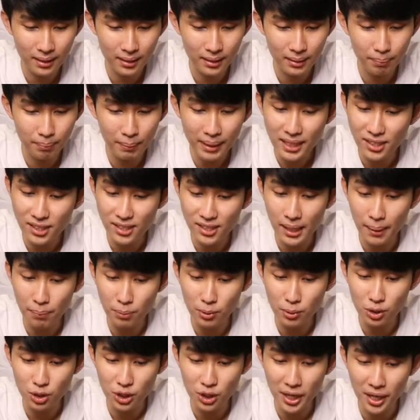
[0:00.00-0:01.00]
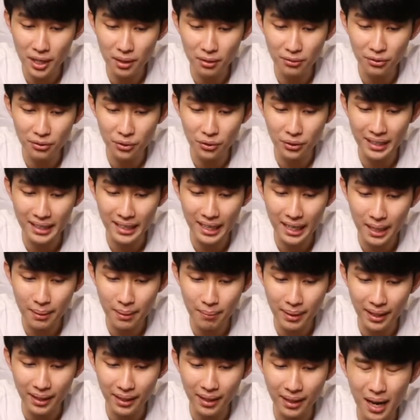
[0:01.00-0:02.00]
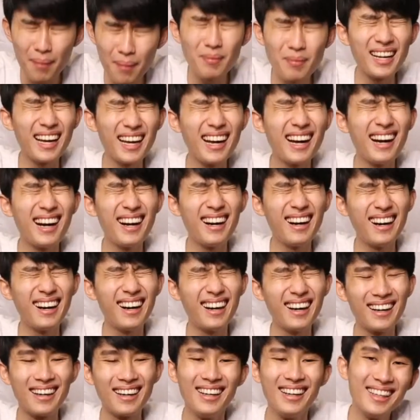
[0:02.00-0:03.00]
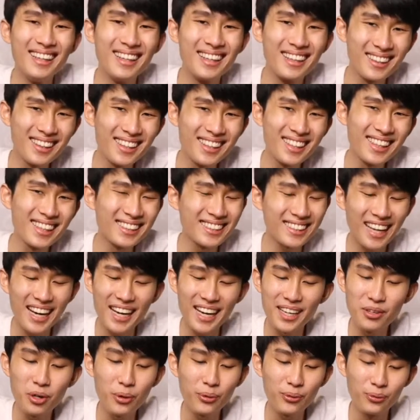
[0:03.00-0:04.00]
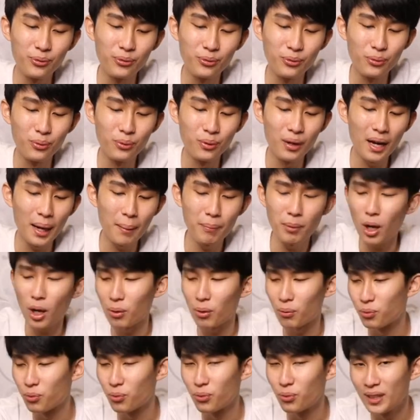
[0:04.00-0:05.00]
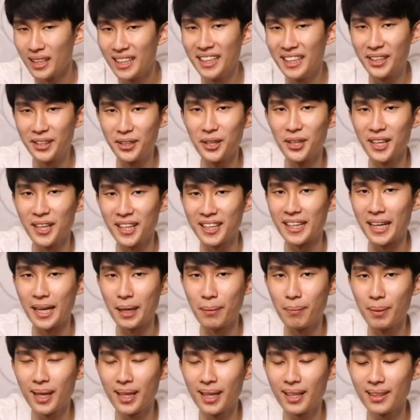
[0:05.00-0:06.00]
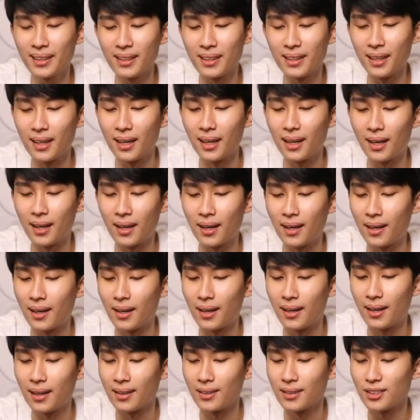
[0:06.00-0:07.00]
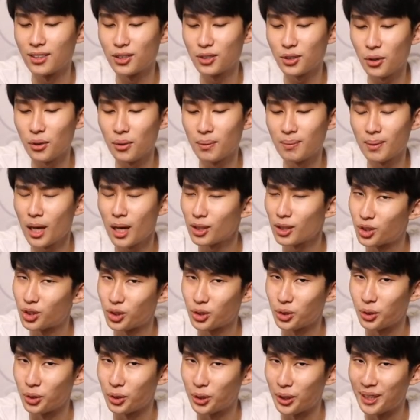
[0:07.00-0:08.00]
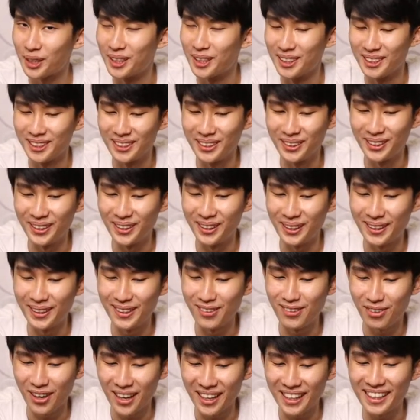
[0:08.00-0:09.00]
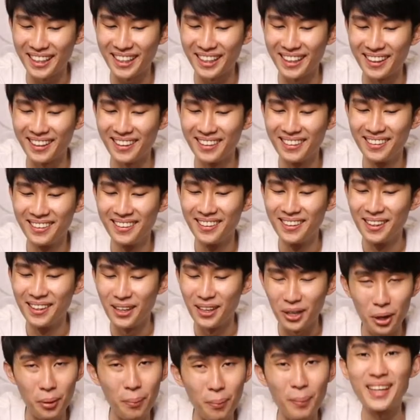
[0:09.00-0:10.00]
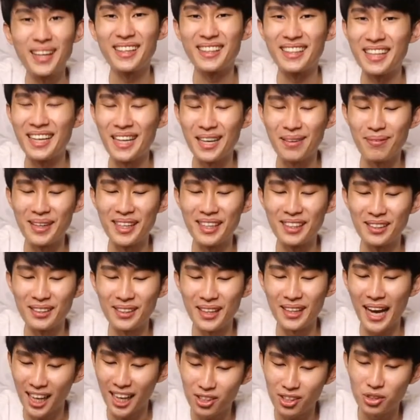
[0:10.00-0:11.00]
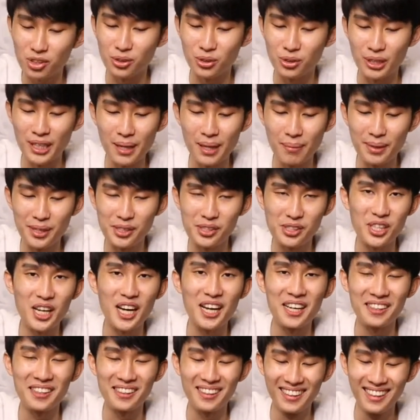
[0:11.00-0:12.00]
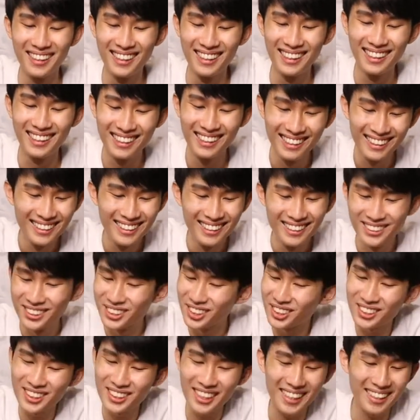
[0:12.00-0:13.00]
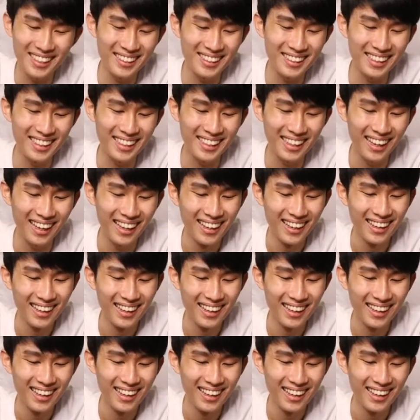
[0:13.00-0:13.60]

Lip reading: Make a separate channel for gaming. The thing is, I'm not really good at gaming. So I'm not sure if I can, you know, make a gaming, actual gaming channel. It's just like a thing.